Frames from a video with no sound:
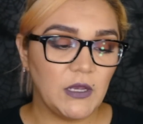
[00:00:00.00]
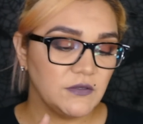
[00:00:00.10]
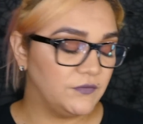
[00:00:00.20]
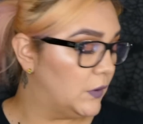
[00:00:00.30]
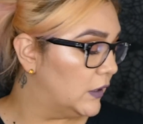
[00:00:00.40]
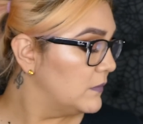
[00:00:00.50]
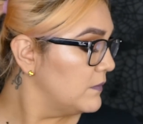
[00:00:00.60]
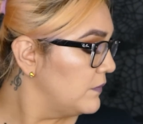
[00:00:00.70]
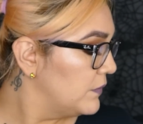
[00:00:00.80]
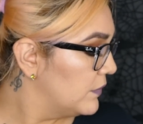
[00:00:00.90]
bucks for
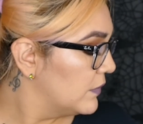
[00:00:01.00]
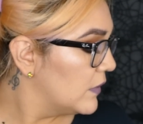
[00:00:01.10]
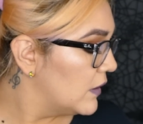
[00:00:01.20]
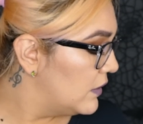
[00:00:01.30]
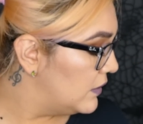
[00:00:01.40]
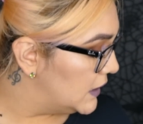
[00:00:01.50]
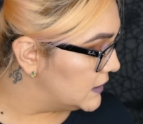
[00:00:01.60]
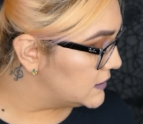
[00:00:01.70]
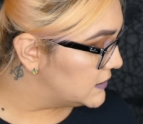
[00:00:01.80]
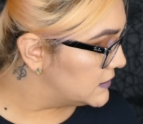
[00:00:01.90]

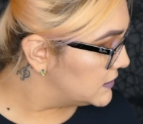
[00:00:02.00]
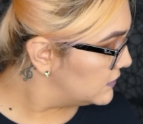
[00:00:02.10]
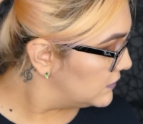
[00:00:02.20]
this